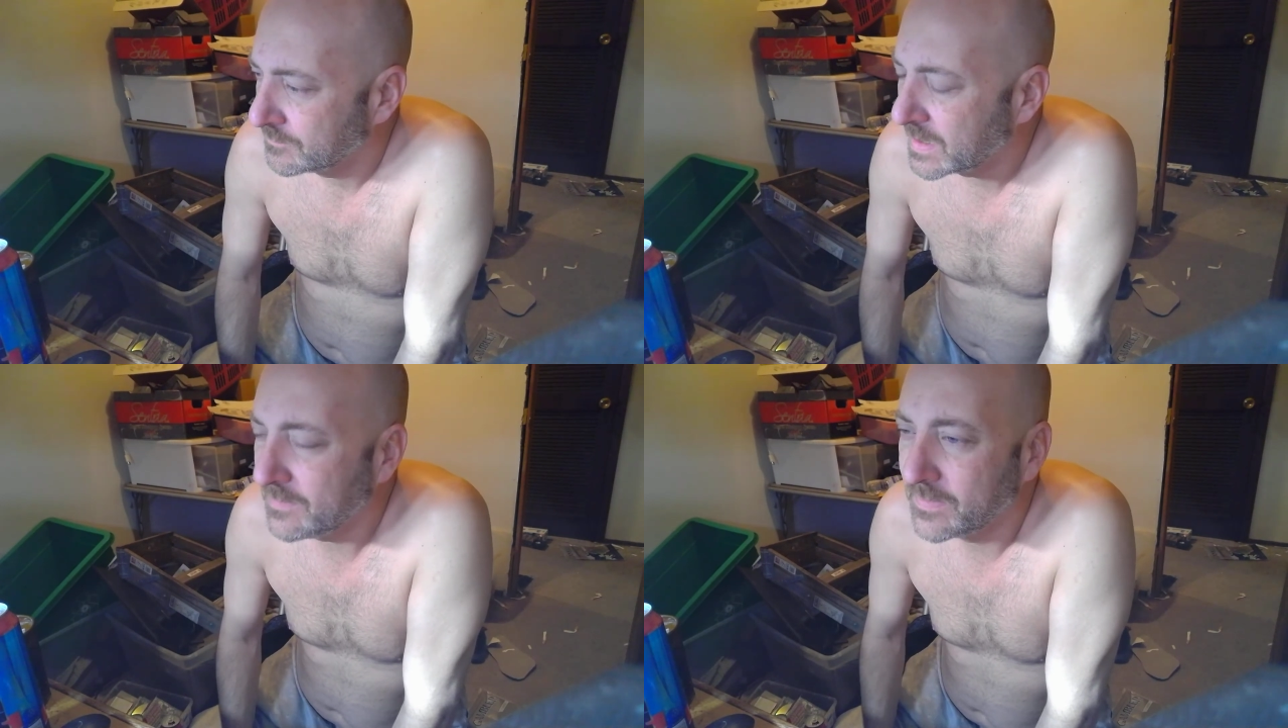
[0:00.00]

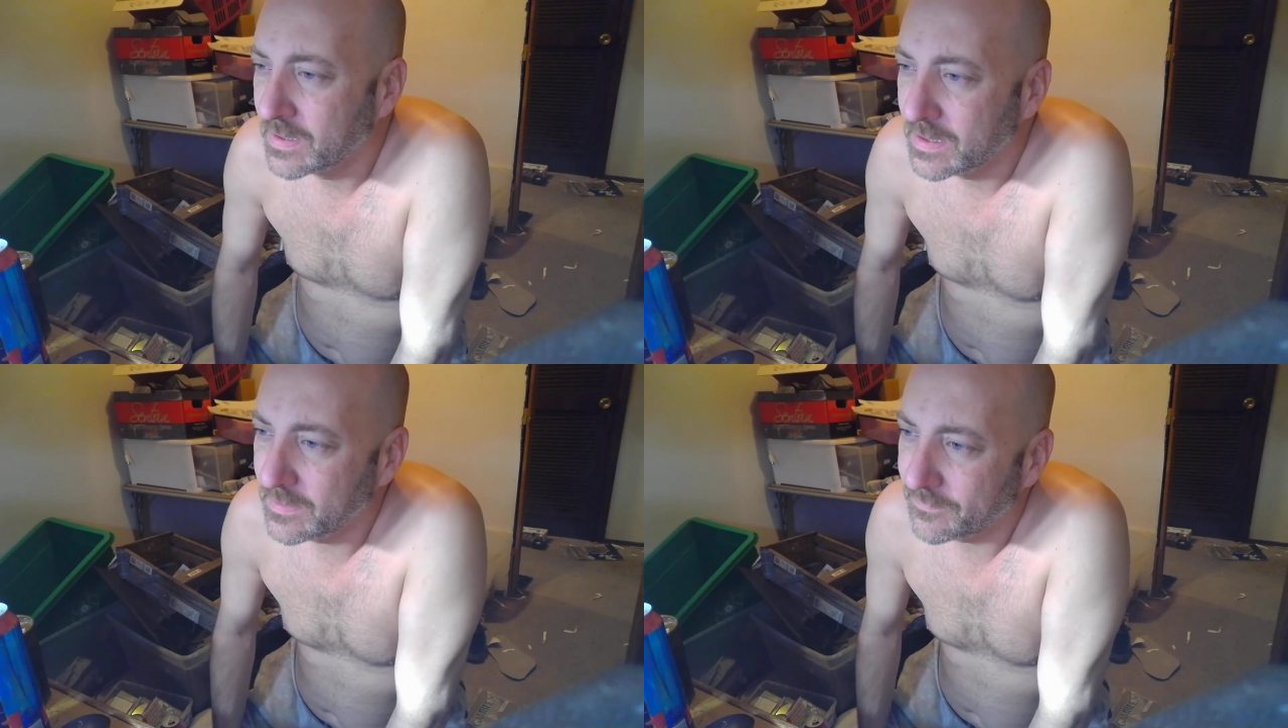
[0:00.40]
if
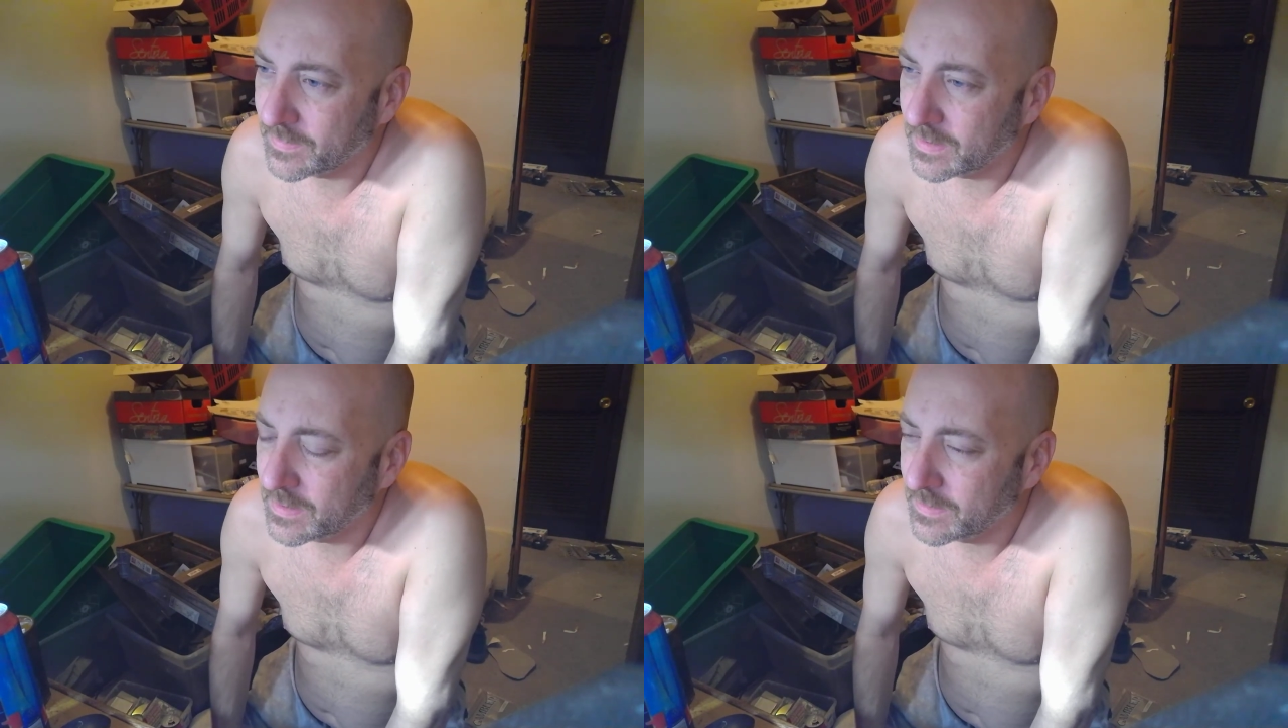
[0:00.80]
if
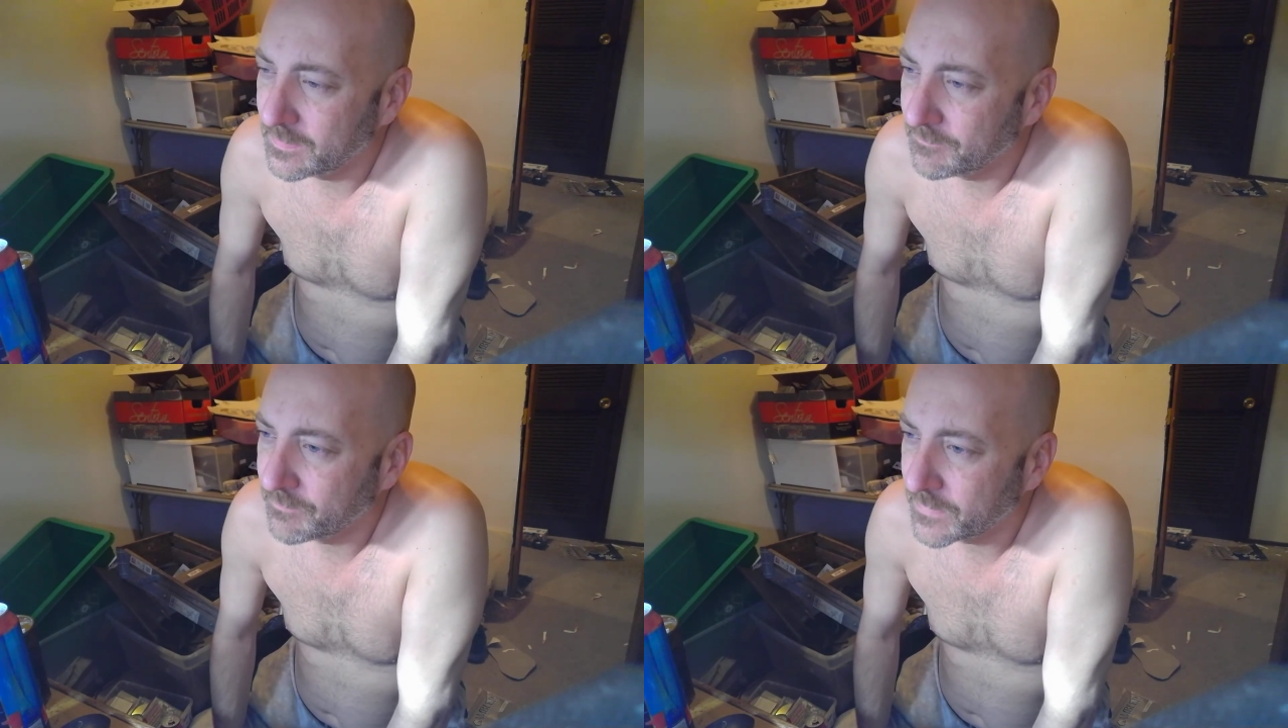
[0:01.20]
uh,
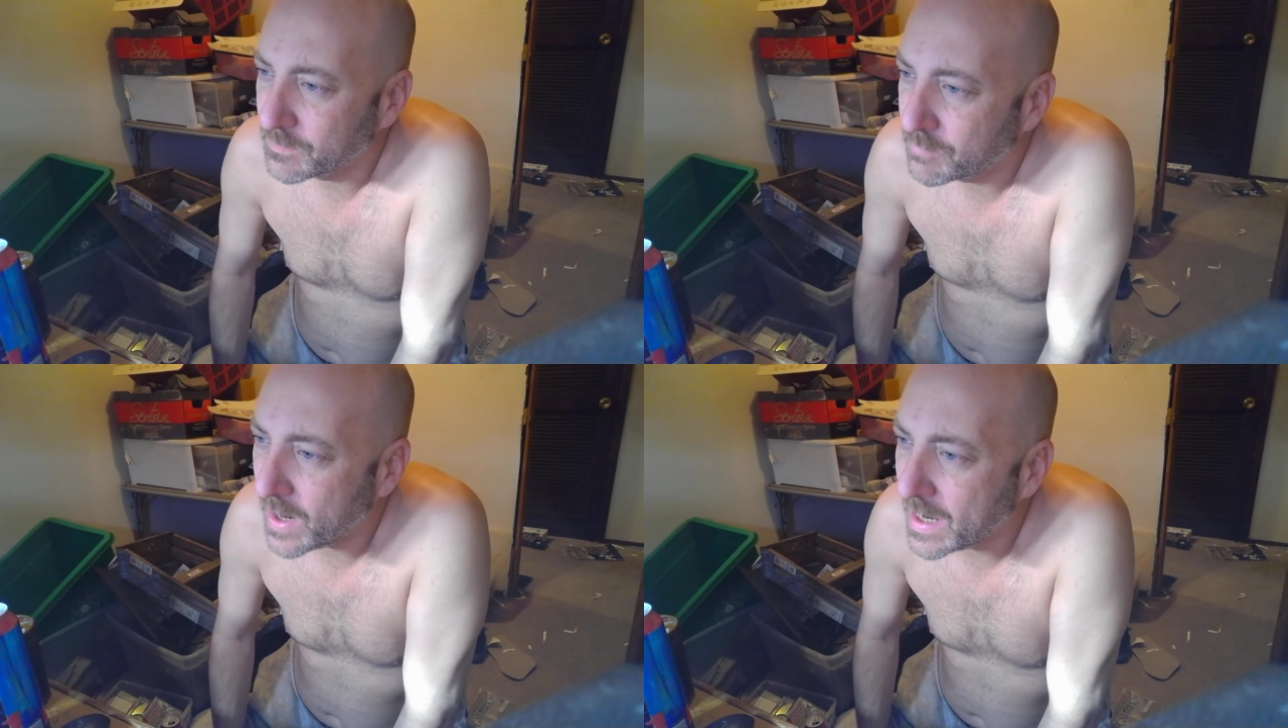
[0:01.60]
the
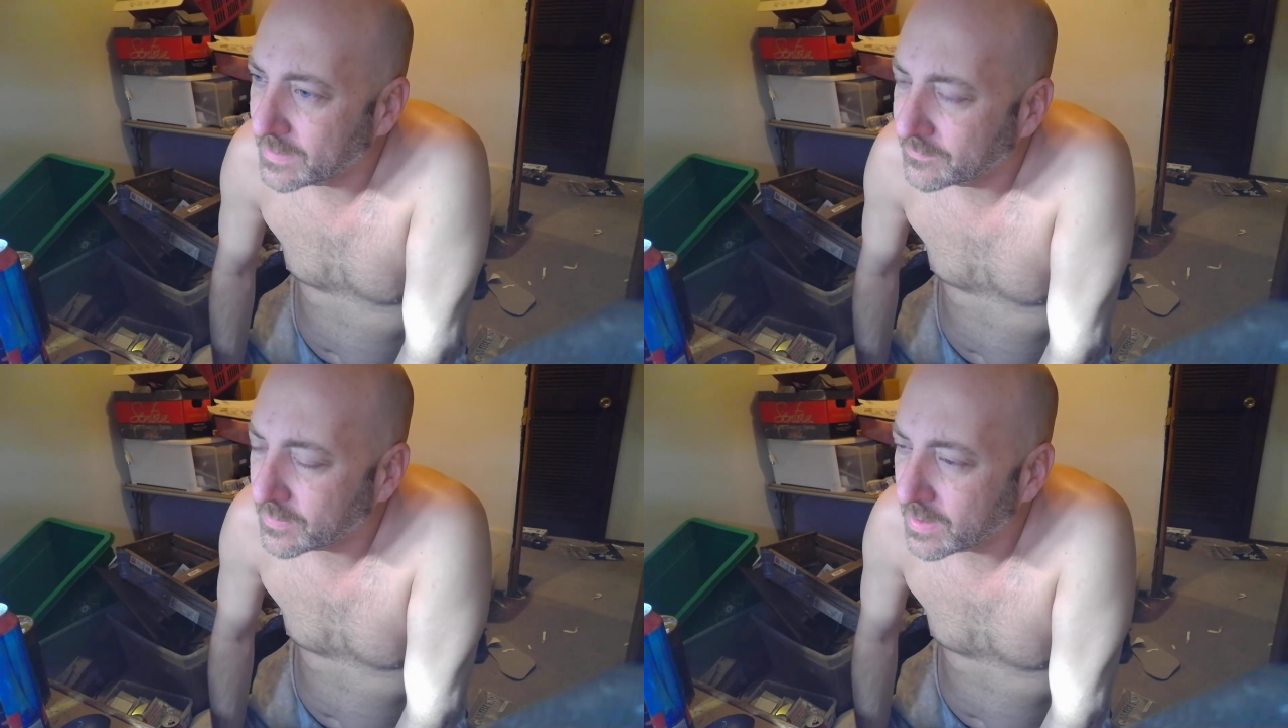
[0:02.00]
bride
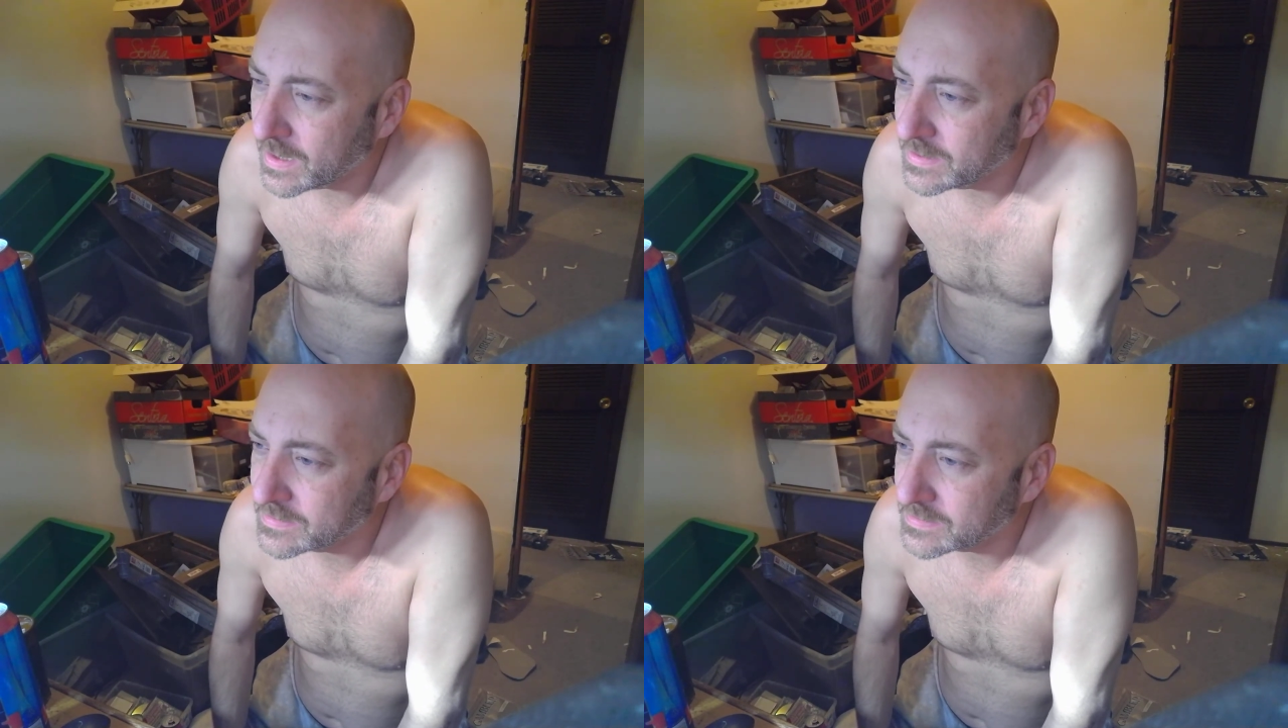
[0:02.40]
of Christ,